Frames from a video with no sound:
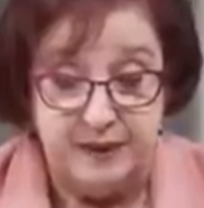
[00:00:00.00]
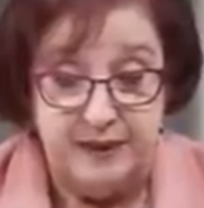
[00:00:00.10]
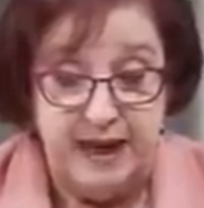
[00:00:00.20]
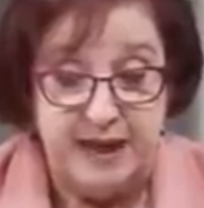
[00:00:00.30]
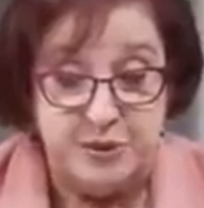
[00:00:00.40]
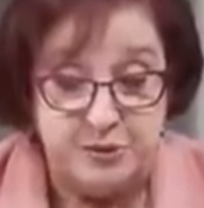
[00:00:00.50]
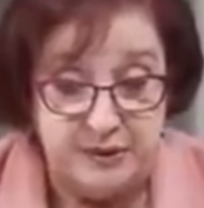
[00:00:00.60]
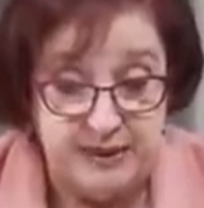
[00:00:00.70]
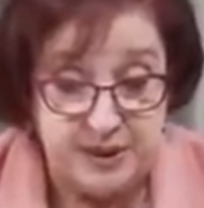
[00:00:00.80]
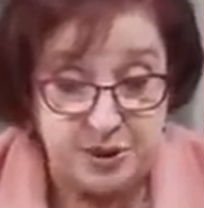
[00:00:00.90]

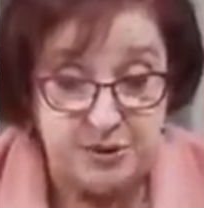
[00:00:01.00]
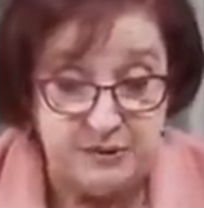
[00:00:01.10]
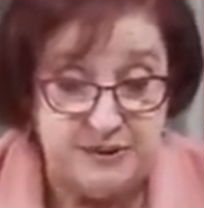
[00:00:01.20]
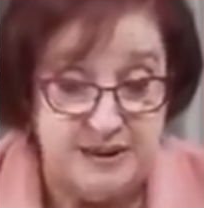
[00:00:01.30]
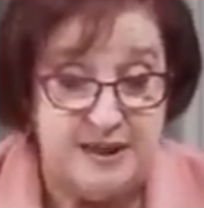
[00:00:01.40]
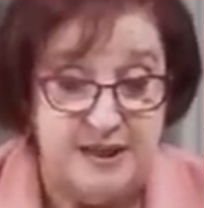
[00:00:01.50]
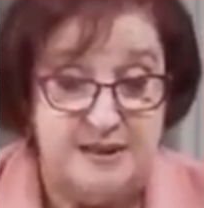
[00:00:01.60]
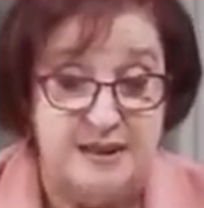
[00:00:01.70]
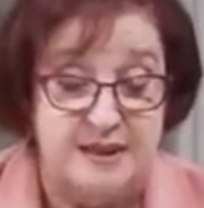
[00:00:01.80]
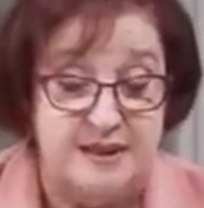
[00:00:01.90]
national
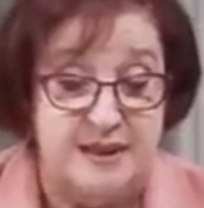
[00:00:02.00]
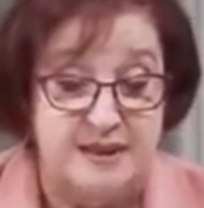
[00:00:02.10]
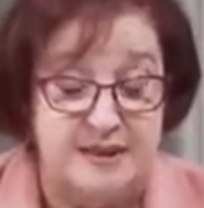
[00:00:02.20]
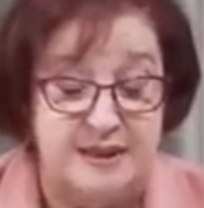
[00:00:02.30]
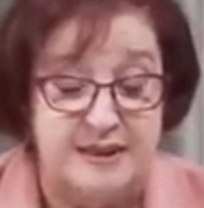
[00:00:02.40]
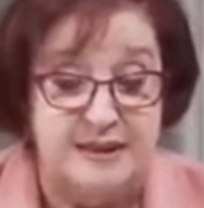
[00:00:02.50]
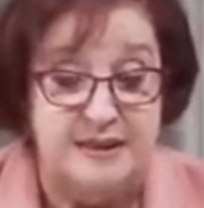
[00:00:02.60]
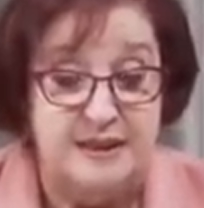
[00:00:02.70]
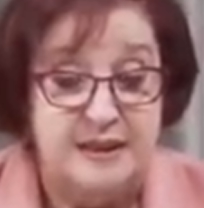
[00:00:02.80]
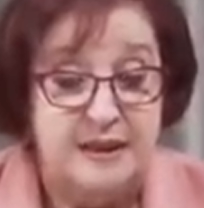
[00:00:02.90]
disaster in a sense that
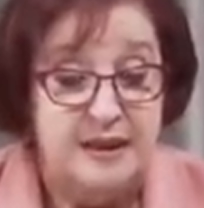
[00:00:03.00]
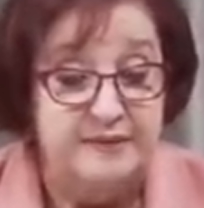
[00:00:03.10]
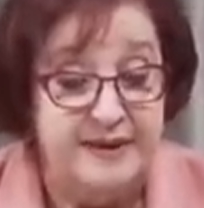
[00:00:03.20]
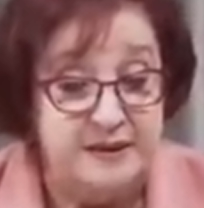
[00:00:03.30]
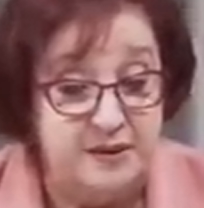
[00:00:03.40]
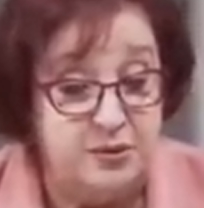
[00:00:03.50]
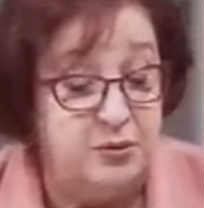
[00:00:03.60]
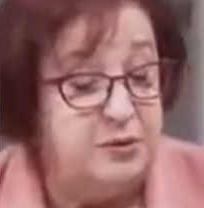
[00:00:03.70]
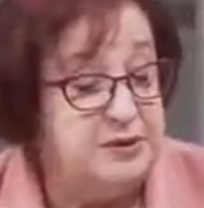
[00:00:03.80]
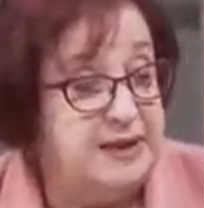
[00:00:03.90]
has affected
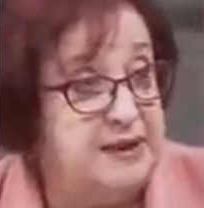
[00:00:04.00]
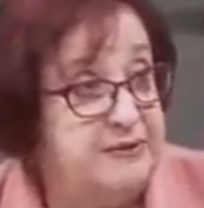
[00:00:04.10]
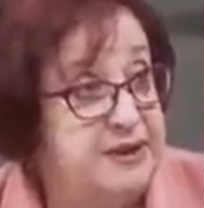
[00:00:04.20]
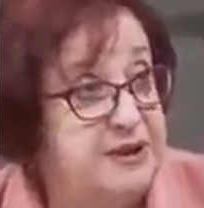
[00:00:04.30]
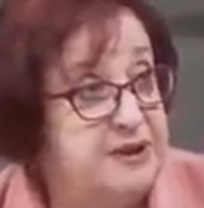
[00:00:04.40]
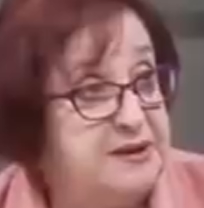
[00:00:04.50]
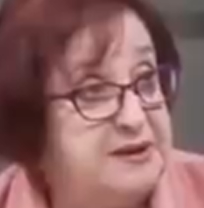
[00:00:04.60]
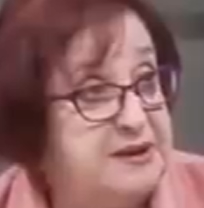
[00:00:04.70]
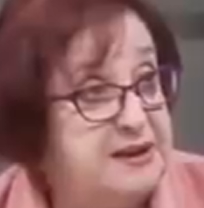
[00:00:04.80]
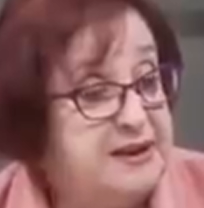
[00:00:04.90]
all 10
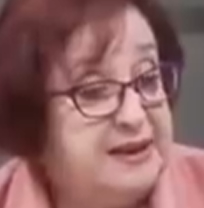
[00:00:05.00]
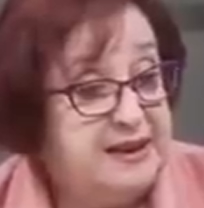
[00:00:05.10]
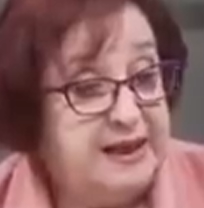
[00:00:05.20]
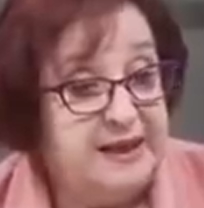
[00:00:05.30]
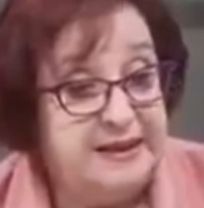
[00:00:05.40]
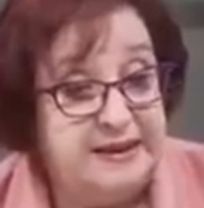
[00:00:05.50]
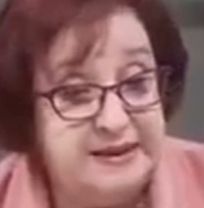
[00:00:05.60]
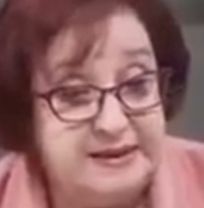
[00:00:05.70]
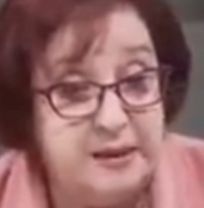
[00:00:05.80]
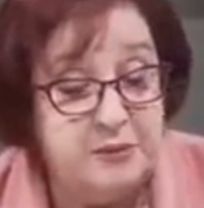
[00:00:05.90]
regions. And
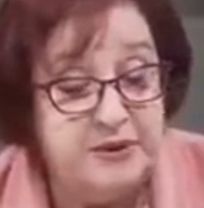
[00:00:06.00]
in some